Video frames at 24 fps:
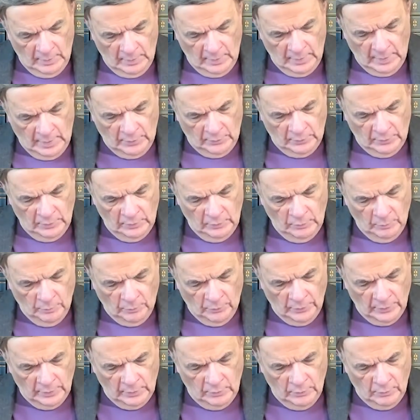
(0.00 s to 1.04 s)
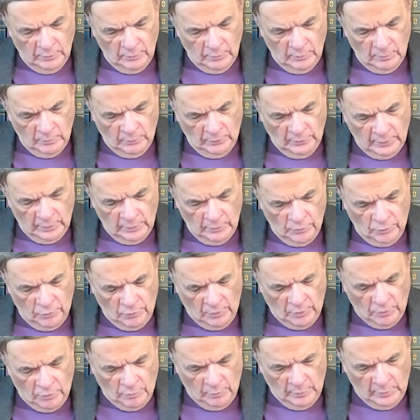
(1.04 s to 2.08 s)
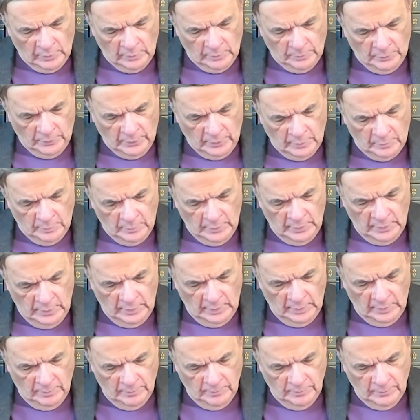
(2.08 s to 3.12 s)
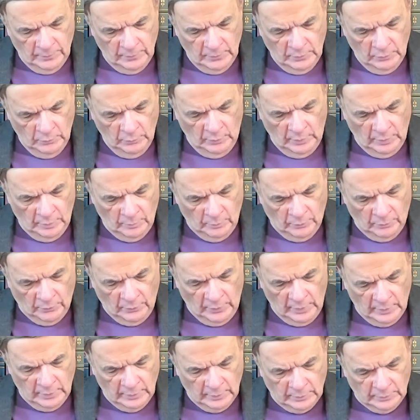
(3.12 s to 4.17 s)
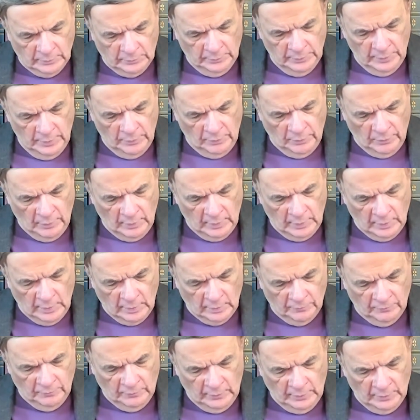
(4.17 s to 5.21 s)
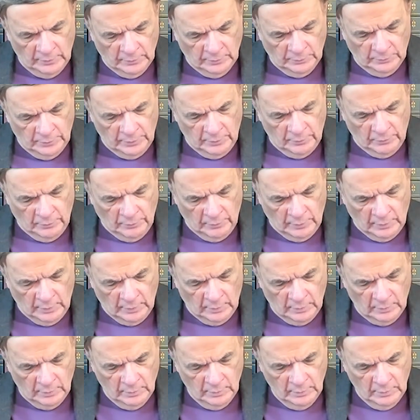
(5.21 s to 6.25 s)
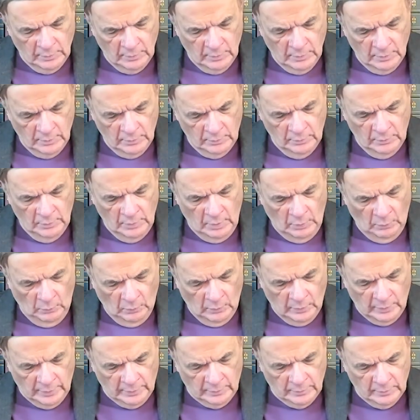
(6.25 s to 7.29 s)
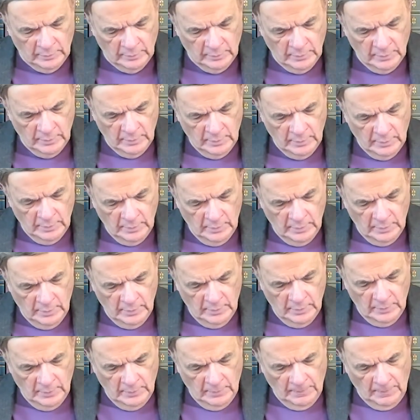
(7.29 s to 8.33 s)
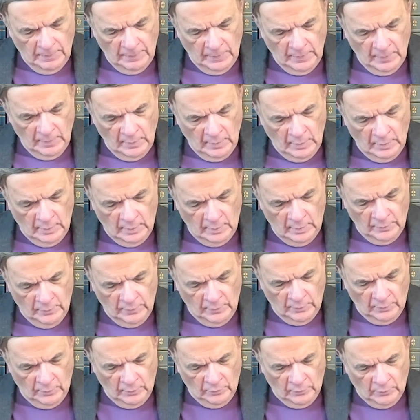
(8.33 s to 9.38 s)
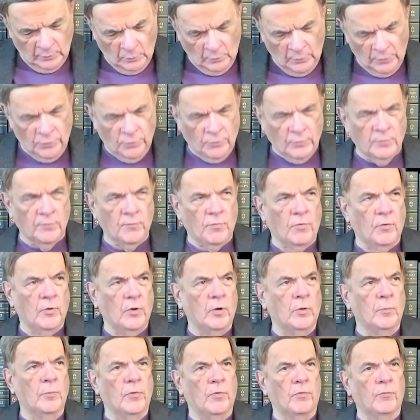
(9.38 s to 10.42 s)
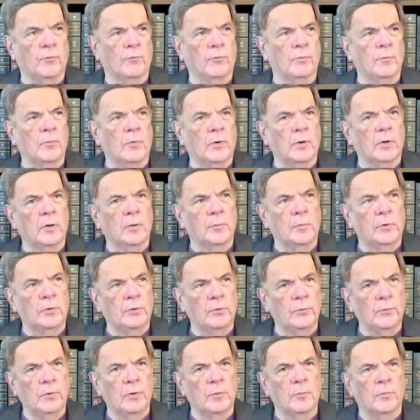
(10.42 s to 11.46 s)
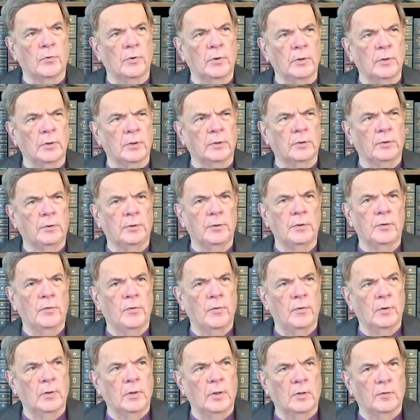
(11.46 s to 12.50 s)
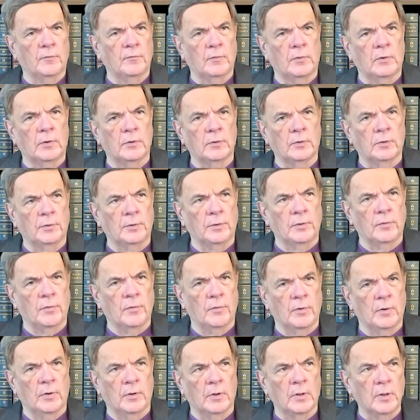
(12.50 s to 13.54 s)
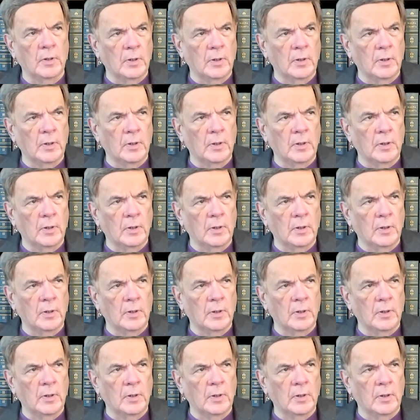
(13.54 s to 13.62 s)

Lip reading: How can you bring a judgment upon me? Who can bring a clean thing out of an unclean thing? No one. The question of Job is remarkable. Who can bring a clean thing out of an unclean thing?